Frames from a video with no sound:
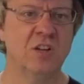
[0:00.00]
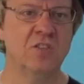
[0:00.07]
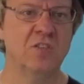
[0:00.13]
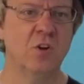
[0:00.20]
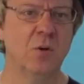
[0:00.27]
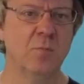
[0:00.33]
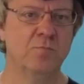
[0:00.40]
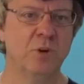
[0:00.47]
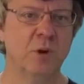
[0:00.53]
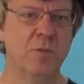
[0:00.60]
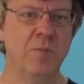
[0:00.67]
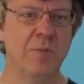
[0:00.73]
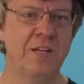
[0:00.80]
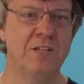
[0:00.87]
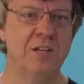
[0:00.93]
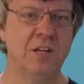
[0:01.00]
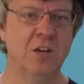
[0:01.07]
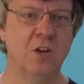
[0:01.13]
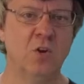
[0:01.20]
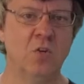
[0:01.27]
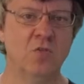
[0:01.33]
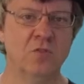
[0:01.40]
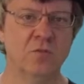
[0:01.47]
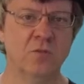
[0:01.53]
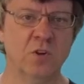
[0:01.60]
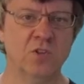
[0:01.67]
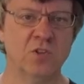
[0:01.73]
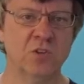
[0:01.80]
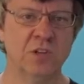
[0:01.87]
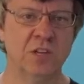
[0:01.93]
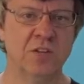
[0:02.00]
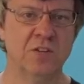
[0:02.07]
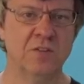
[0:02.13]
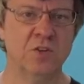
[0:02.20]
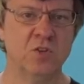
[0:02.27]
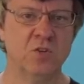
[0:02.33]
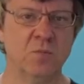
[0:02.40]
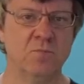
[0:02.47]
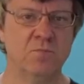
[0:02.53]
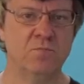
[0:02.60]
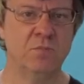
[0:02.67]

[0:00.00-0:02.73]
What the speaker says: is a problematic and controversial individual.